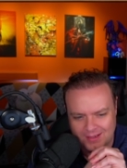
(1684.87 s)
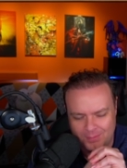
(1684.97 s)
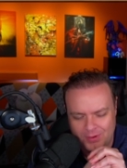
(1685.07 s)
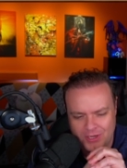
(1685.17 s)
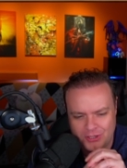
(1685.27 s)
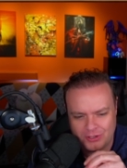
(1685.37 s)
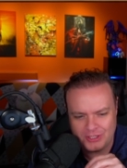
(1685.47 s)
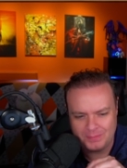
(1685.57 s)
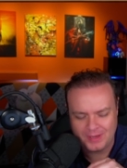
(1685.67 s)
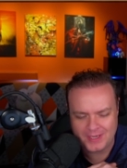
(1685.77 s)
I'm pretty sure
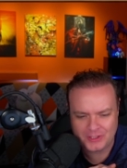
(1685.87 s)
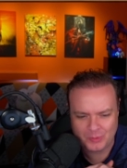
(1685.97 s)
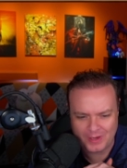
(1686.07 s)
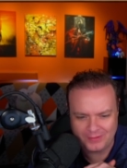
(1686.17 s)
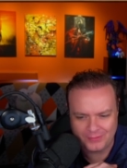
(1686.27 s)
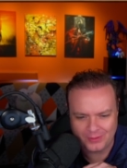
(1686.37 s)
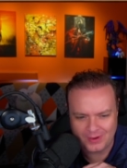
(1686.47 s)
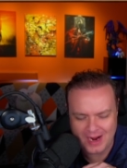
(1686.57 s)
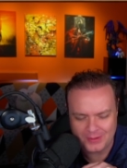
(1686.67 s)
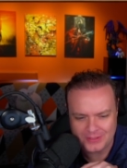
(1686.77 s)
she plays 24
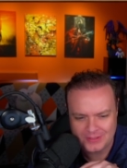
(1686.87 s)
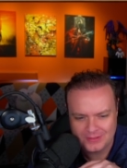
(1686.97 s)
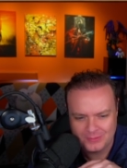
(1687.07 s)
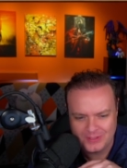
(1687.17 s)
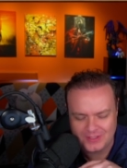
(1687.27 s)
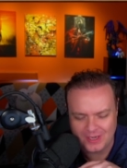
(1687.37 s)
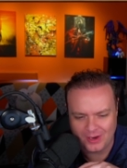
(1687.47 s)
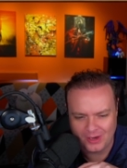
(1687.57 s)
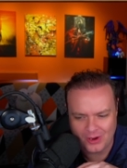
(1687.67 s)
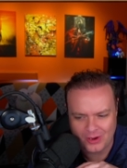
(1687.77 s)
hours. We see her
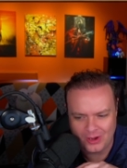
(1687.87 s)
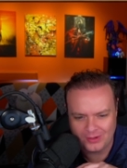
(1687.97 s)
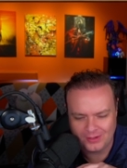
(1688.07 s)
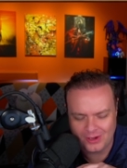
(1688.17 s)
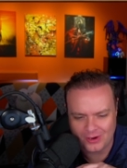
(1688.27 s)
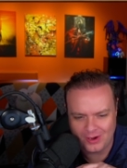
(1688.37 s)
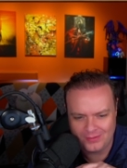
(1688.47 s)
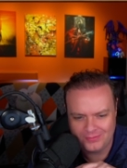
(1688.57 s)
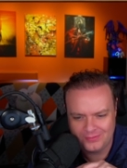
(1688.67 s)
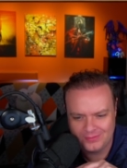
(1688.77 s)
log on, log
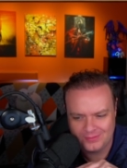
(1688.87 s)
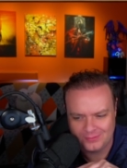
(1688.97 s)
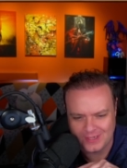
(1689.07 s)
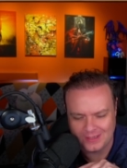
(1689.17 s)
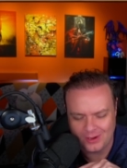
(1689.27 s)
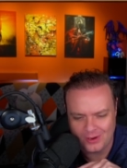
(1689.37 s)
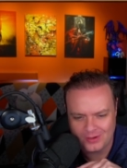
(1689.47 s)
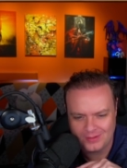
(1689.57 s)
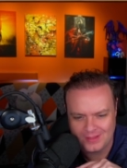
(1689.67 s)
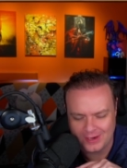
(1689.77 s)
off,
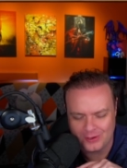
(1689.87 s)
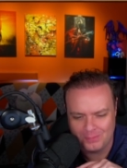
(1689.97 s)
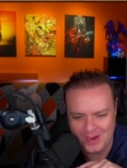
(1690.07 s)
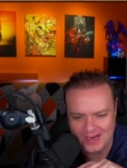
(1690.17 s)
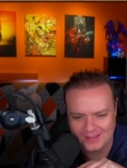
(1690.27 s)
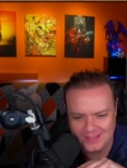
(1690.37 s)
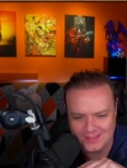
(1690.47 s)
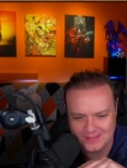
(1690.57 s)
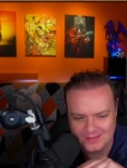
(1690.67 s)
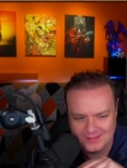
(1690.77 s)
relog, then come back
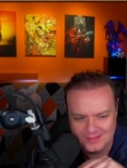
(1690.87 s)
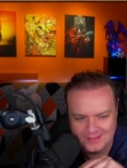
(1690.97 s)
later.